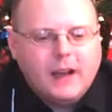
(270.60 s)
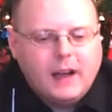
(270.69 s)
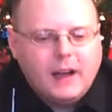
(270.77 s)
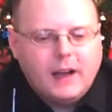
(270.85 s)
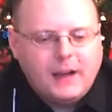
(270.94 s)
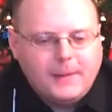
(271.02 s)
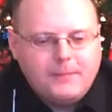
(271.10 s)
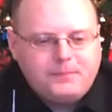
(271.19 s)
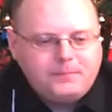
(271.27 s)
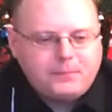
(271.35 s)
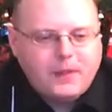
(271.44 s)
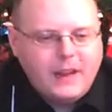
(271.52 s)

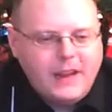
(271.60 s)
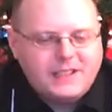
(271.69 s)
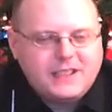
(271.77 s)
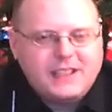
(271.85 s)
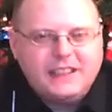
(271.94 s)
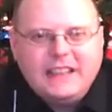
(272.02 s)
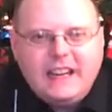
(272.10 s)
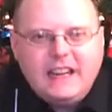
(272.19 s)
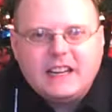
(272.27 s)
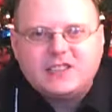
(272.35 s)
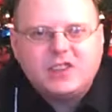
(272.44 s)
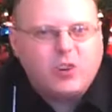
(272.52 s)
Um, it's
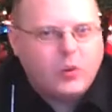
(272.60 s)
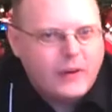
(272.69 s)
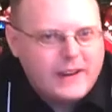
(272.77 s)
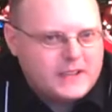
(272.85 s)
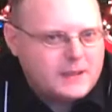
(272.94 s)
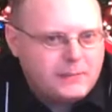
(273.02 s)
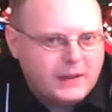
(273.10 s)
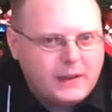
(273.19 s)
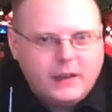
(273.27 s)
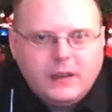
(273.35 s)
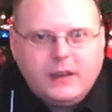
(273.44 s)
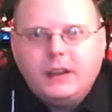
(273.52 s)
clean, it's crisp.
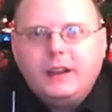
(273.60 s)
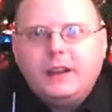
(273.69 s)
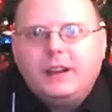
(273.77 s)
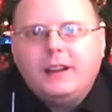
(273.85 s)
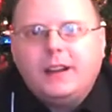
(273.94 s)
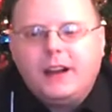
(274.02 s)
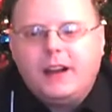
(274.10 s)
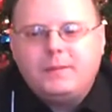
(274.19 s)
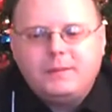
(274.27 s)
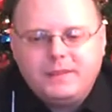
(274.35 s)
Uh,